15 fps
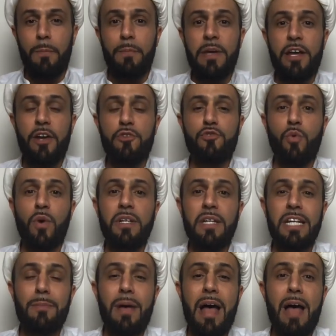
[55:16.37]
Because what
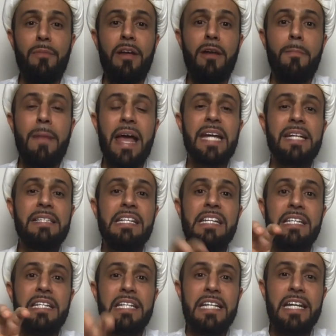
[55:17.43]
Imam
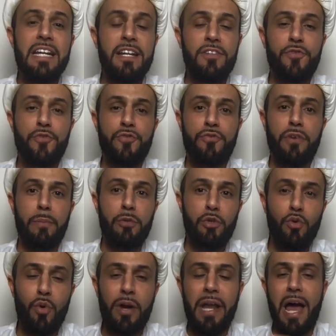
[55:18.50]
al-Mahdi needs from
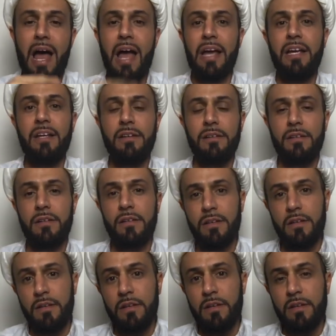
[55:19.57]
you and I
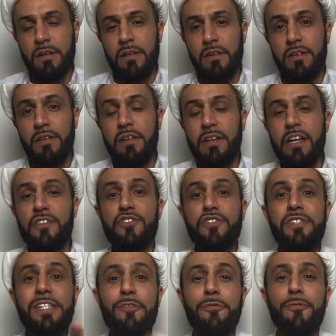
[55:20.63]

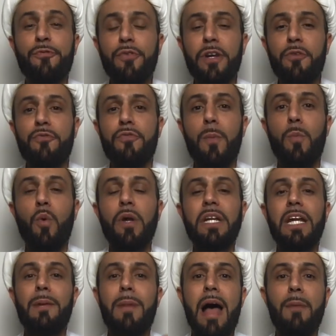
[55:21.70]
is different from what
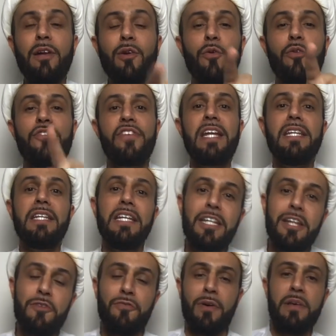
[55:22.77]
Imam al-Hussein
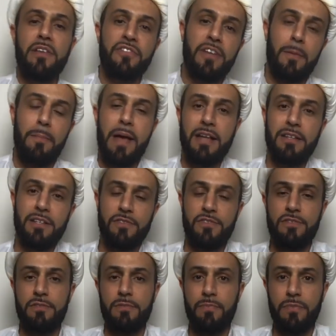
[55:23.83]
needed from his
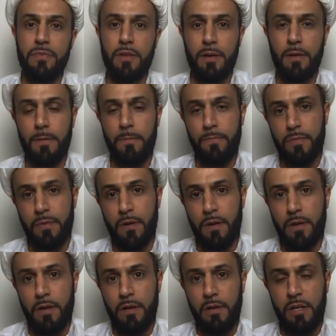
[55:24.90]
companions.
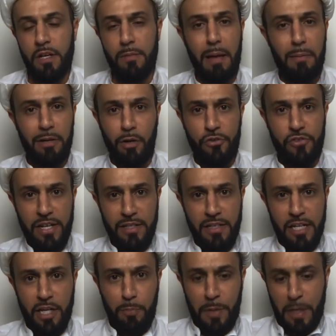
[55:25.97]
Imam al-Hussein
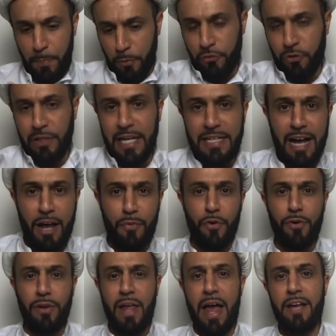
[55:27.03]
needed people to lay down
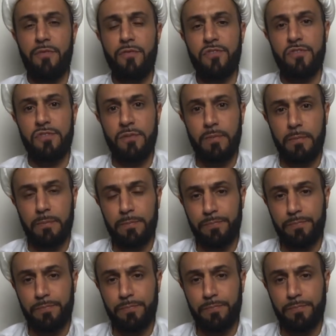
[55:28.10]
their lives.